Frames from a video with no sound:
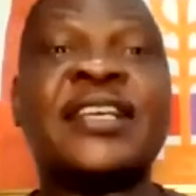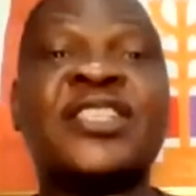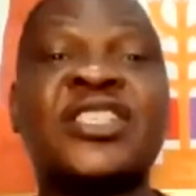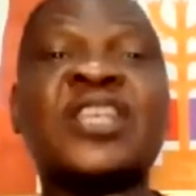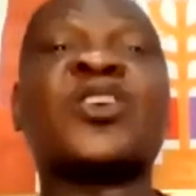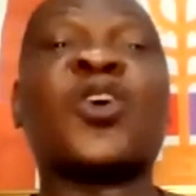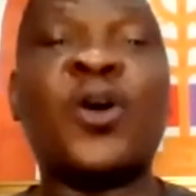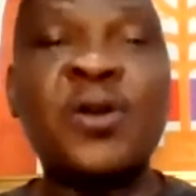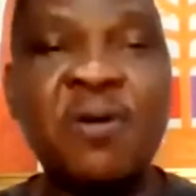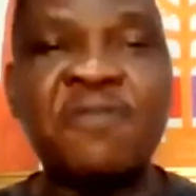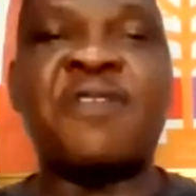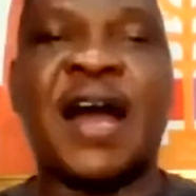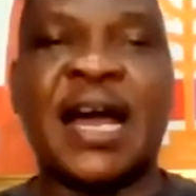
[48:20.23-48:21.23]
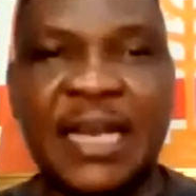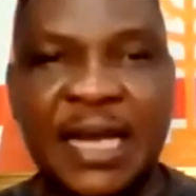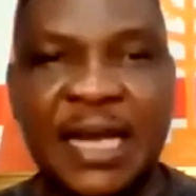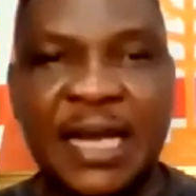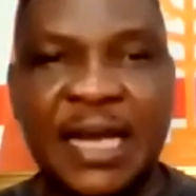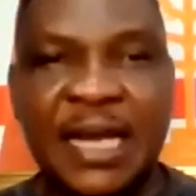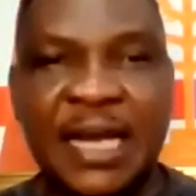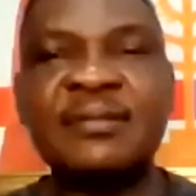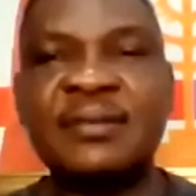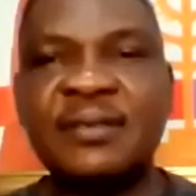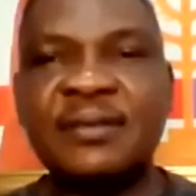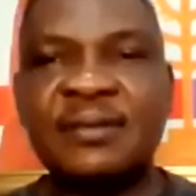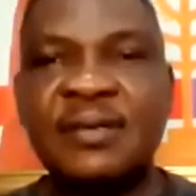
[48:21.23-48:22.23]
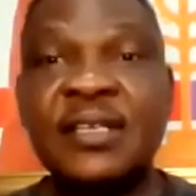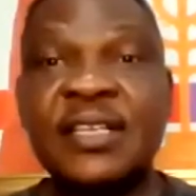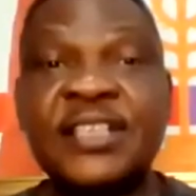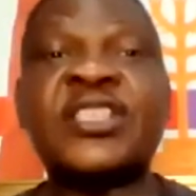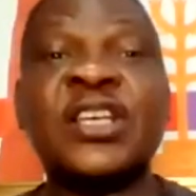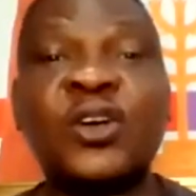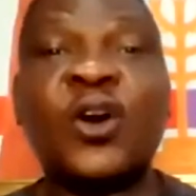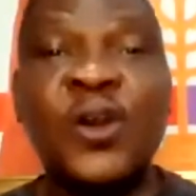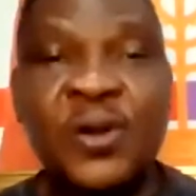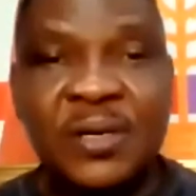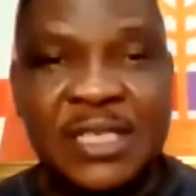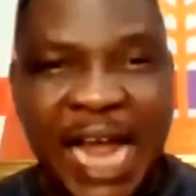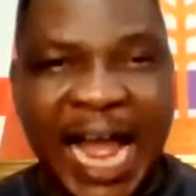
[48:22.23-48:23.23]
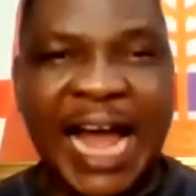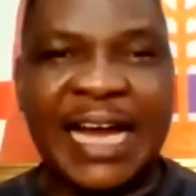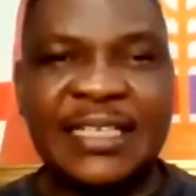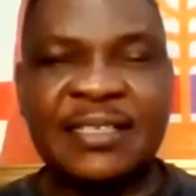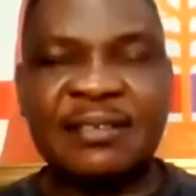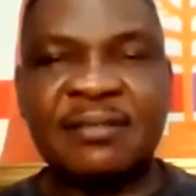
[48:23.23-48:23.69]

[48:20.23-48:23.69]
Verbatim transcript: they still call you father. They still call you dad.